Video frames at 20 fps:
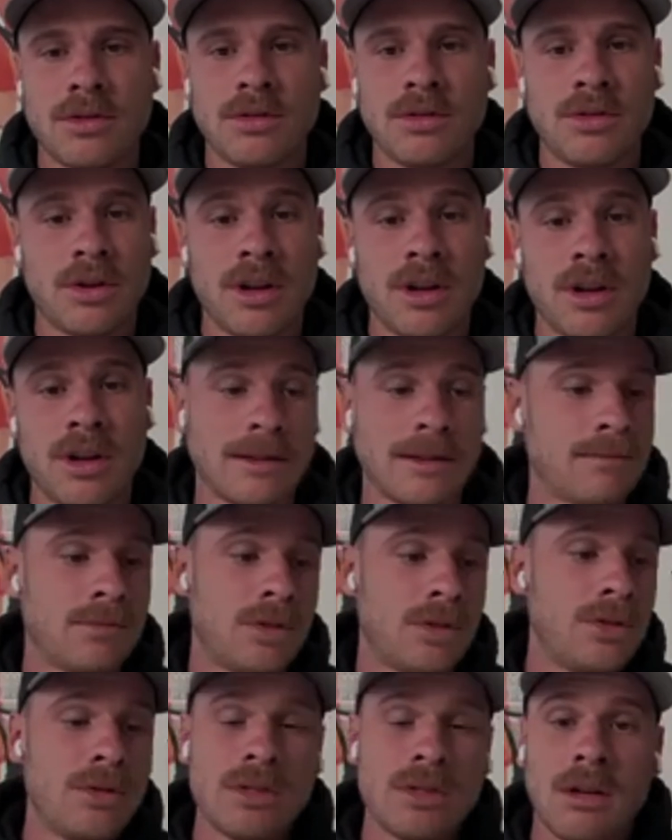gonna
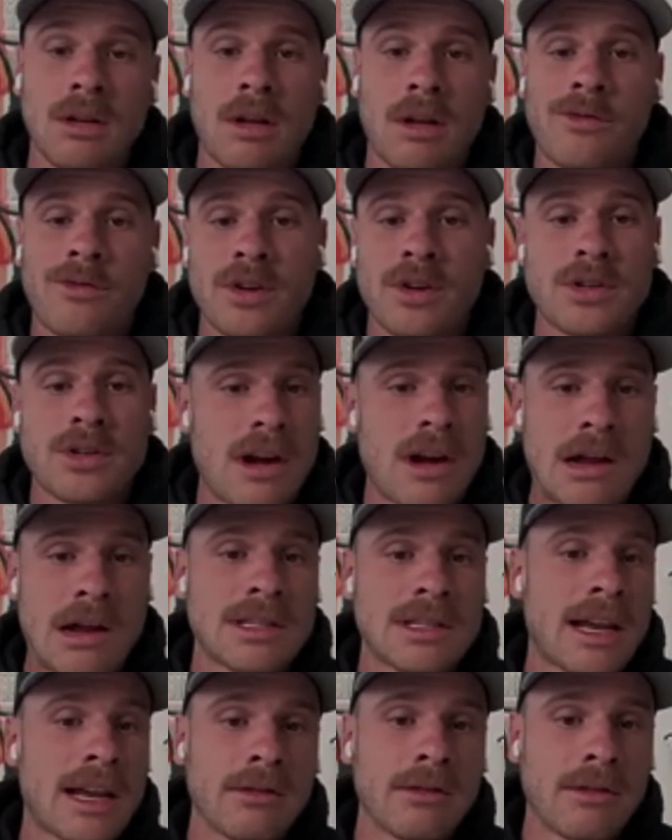lose a lot of first round,
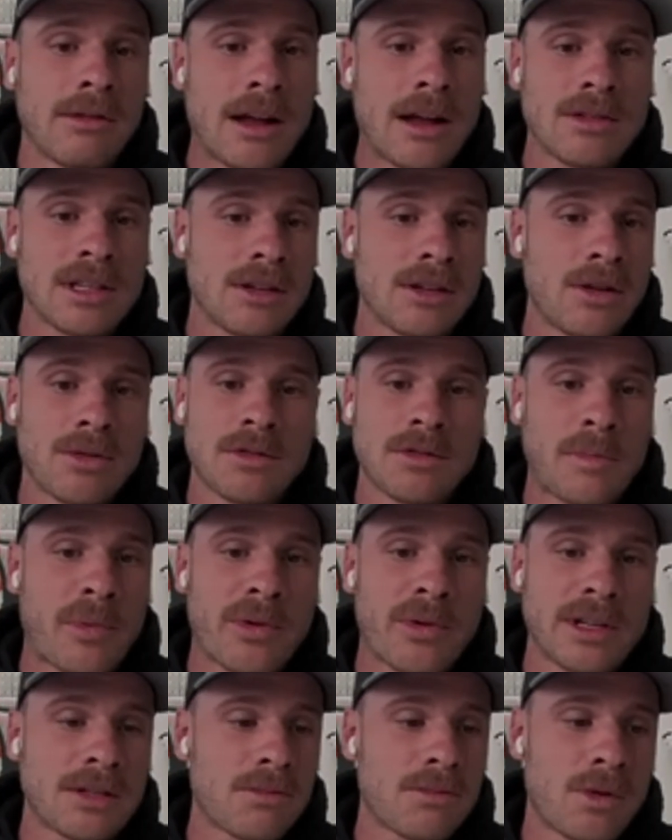second rounds, and those
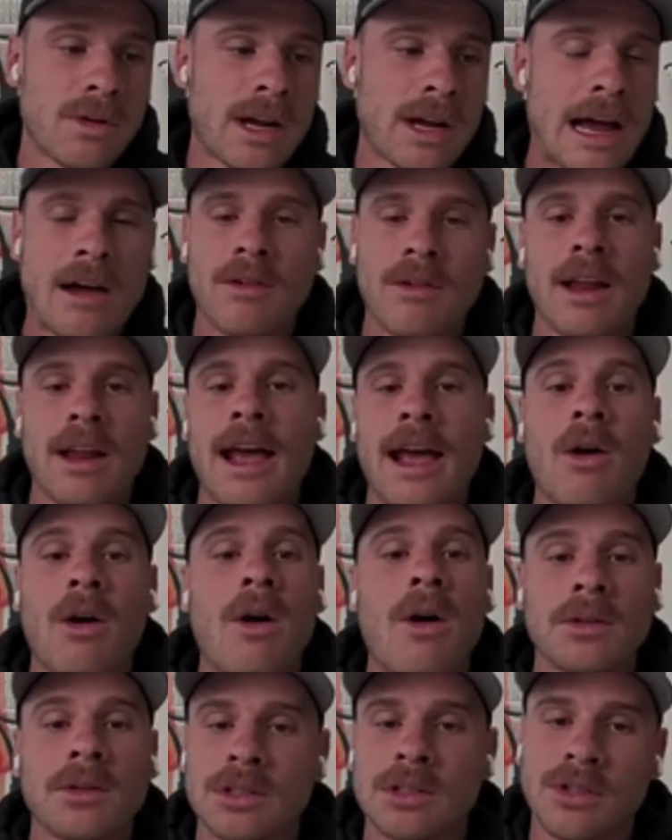points won't count at
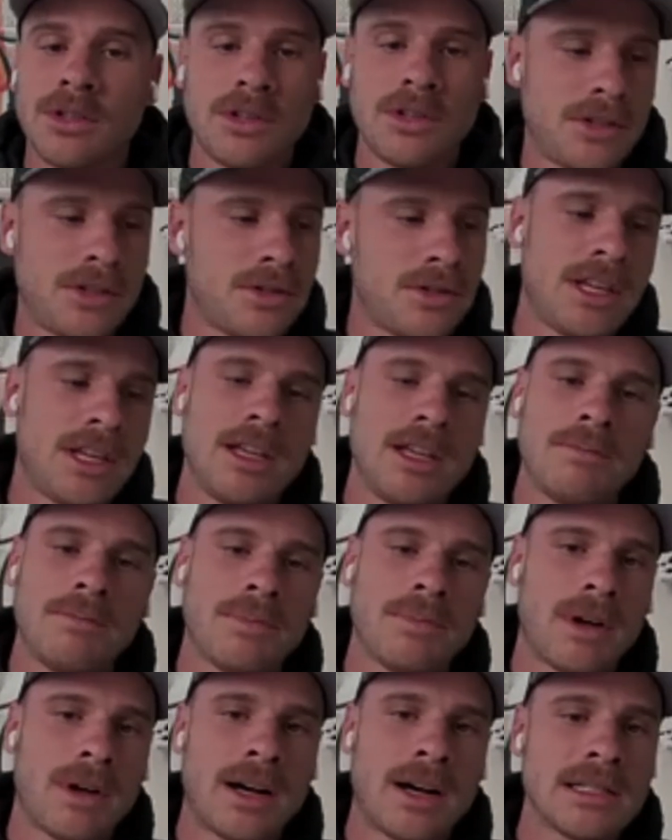all. So you need to keep
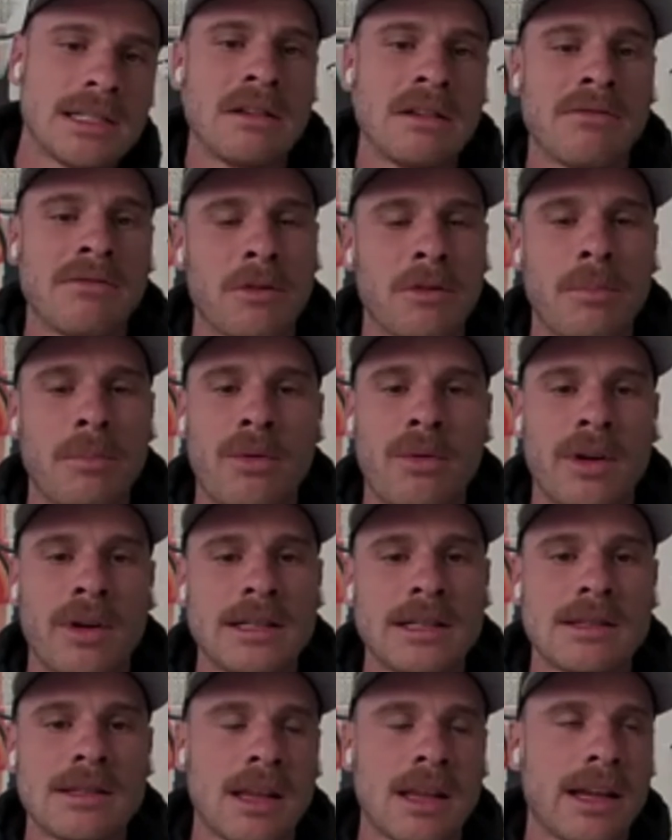hunting for
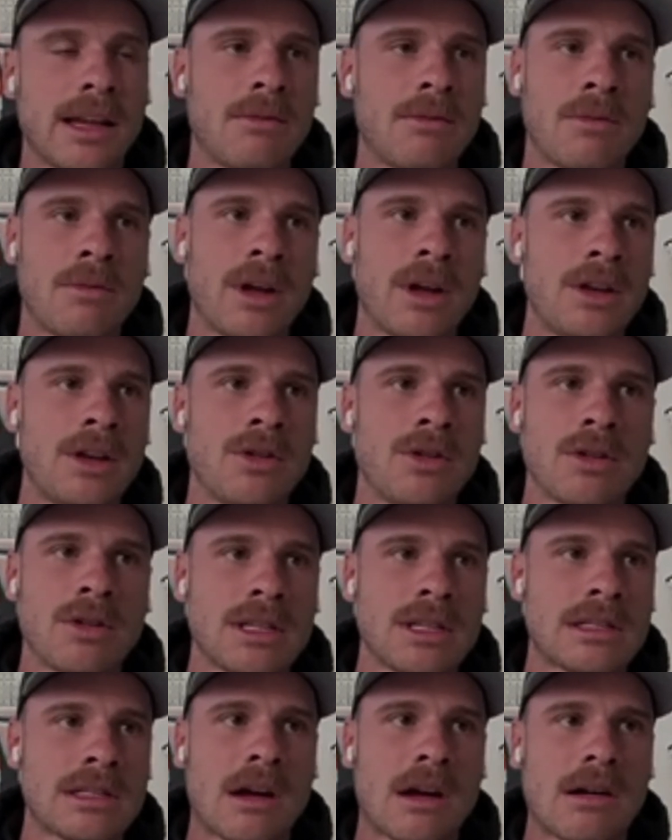points. Like when you're
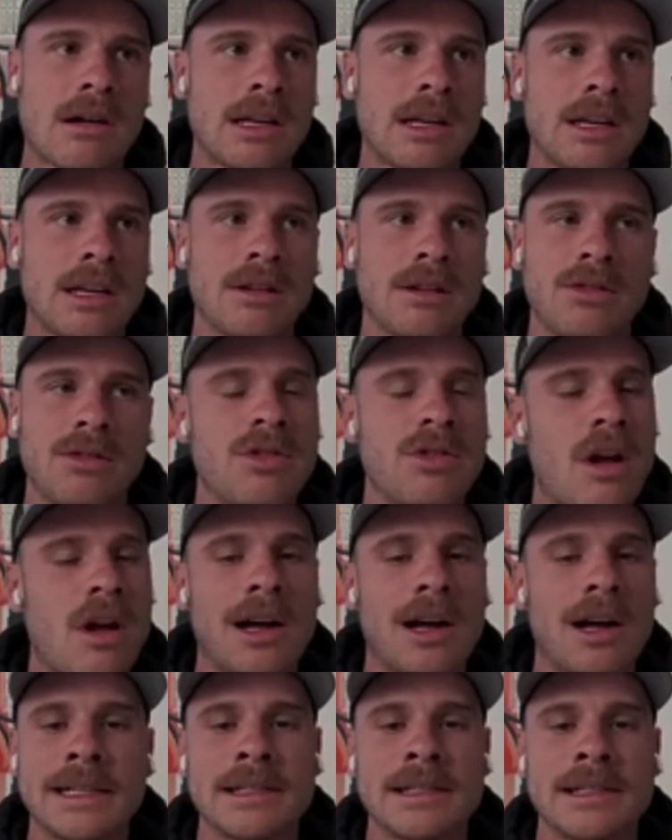starting, you're not
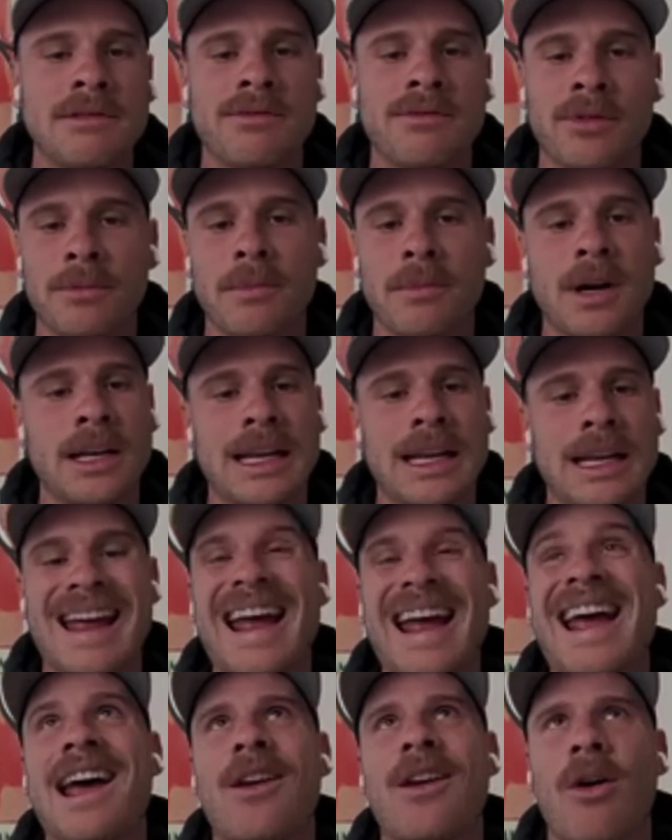hunting for money
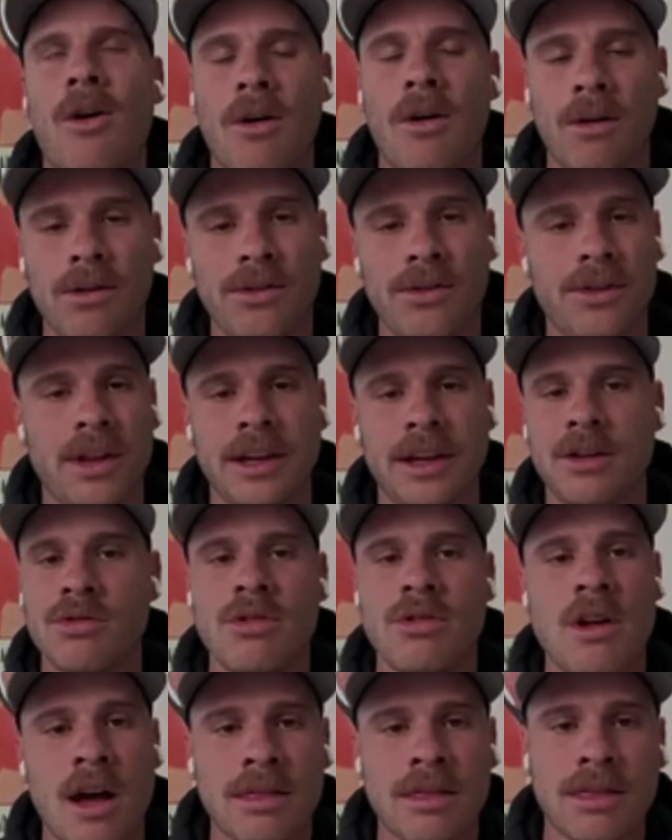at all. Like you're
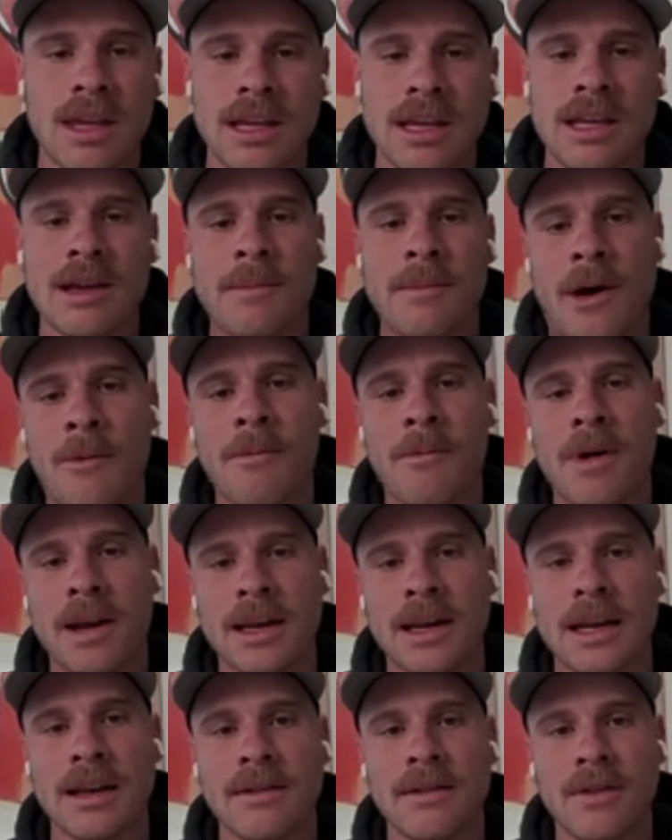not thinking about
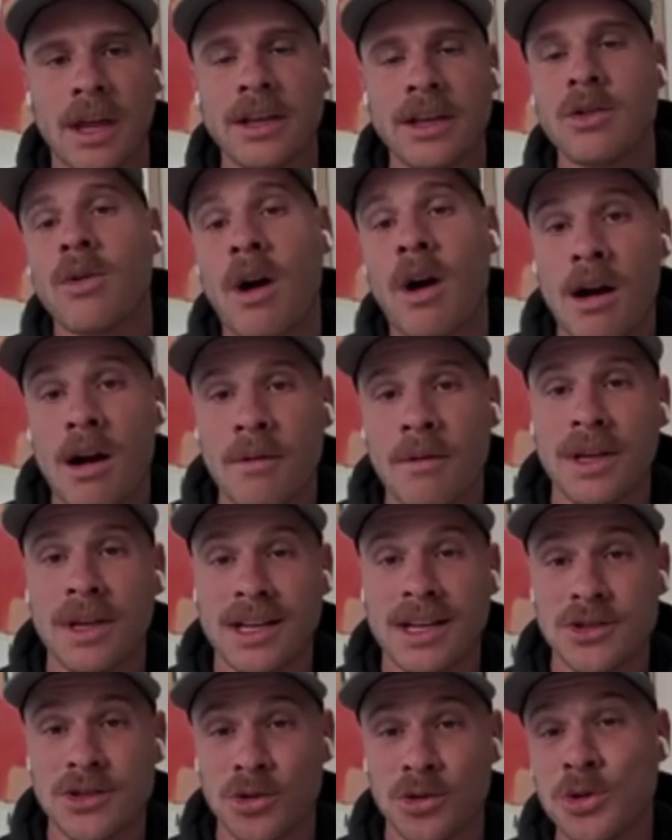money. Like you are
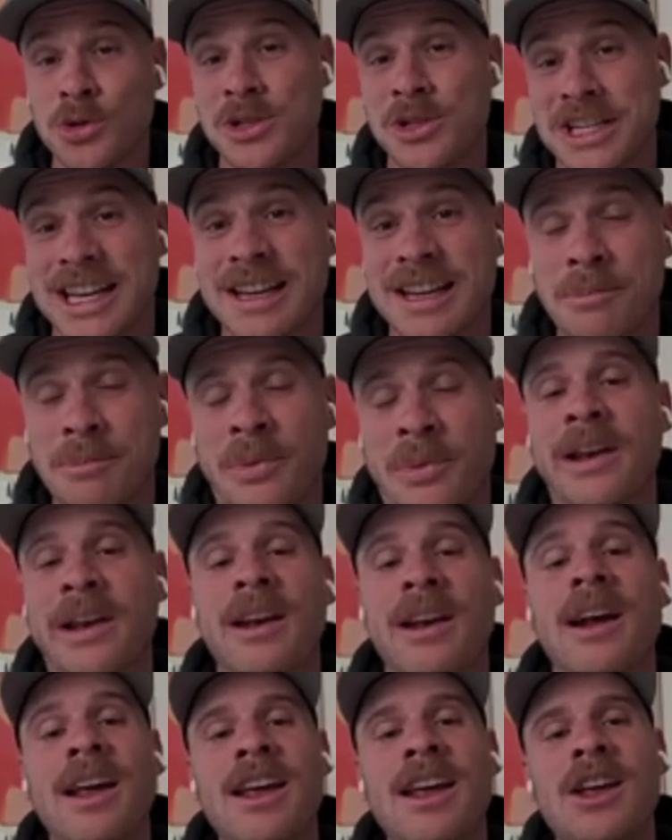because you're losing it, but
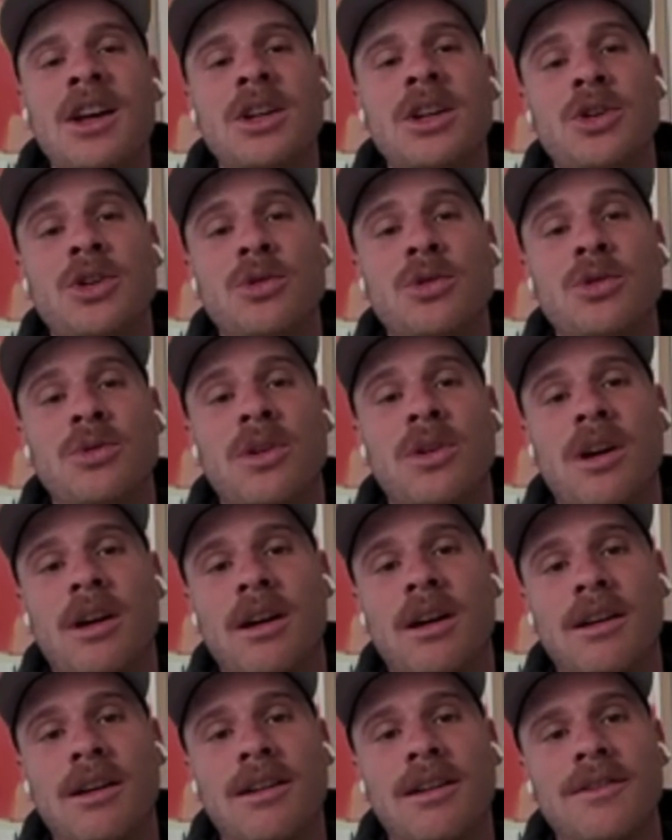you
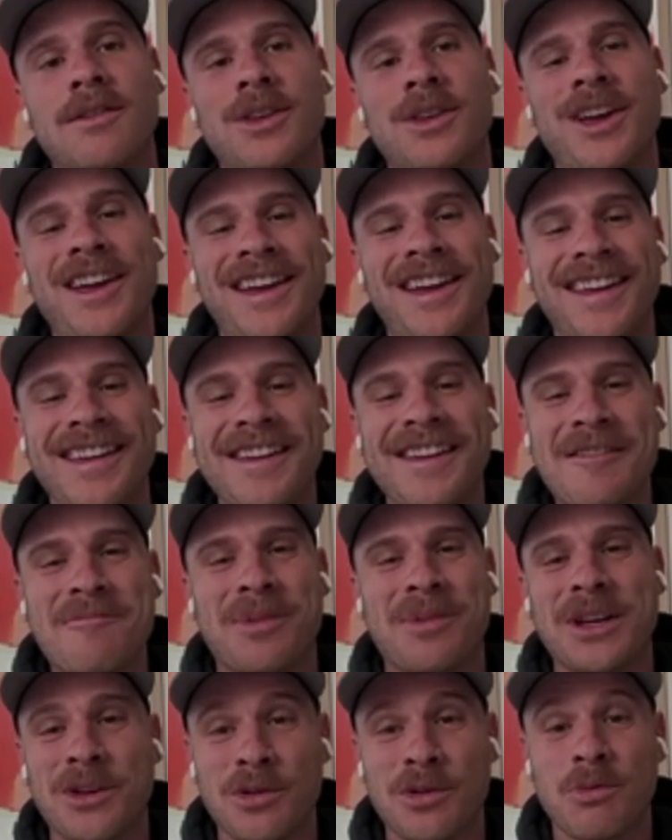are,
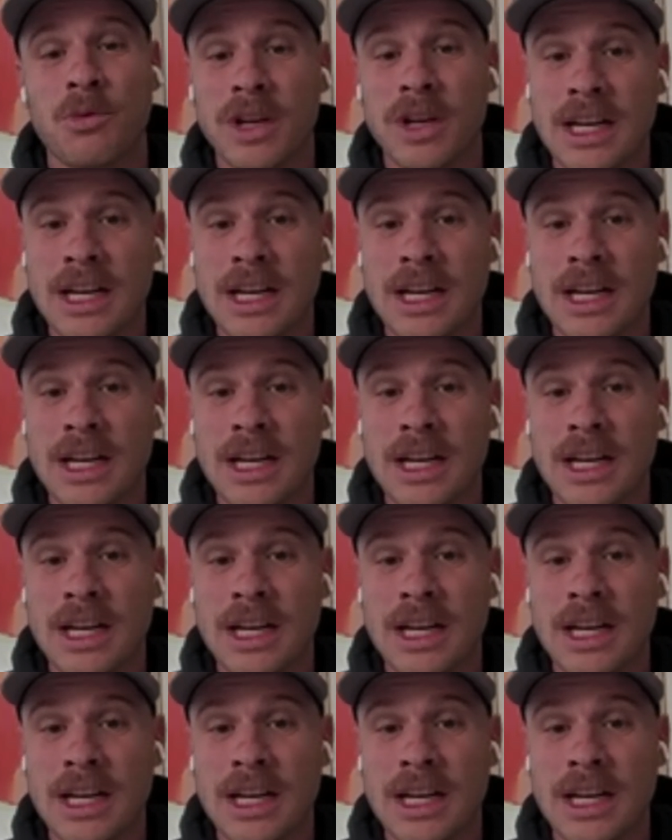but you're really